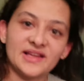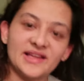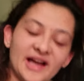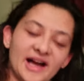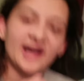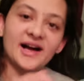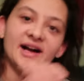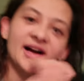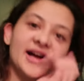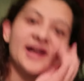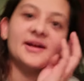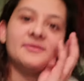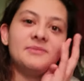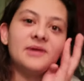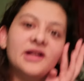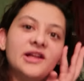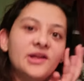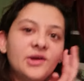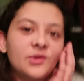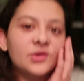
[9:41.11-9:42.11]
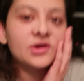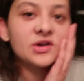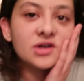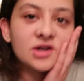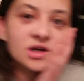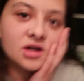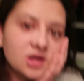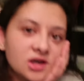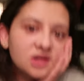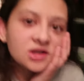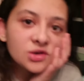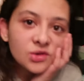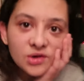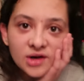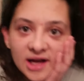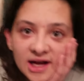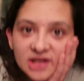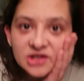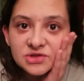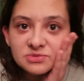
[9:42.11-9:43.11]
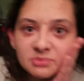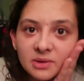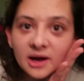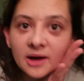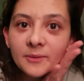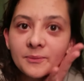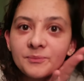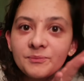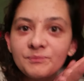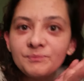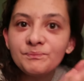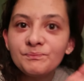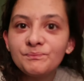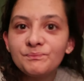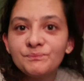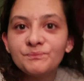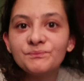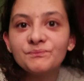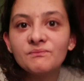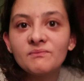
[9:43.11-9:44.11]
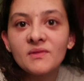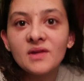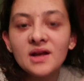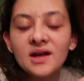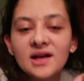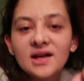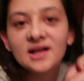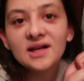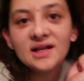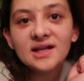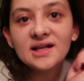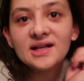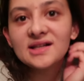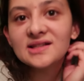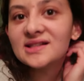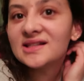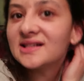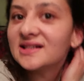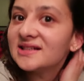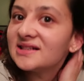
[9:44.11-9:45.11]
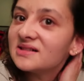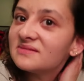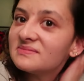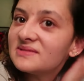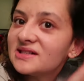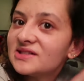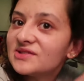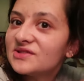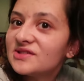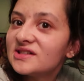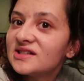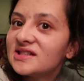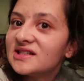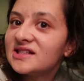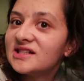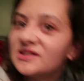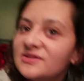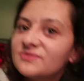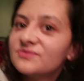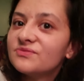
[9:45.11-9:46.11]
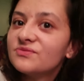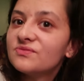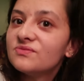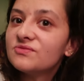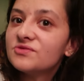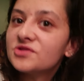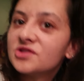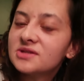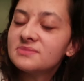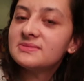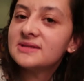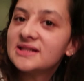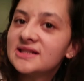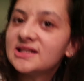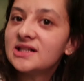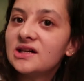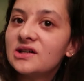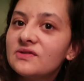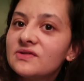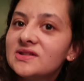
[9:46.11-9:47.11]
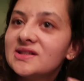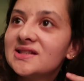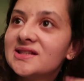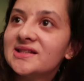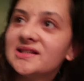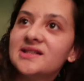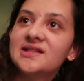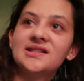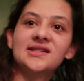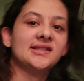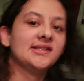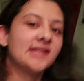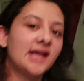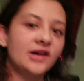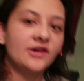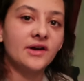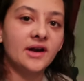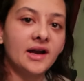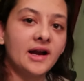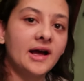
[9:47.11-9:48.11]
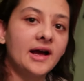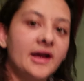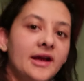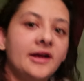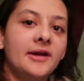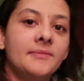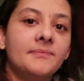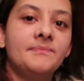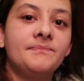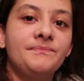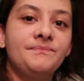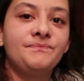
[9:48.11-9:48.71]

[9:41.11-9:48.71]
Yeah, I barely order on DoorDash, but I was like, oh, I might as well just, you know, treat myself. It's Saturday night.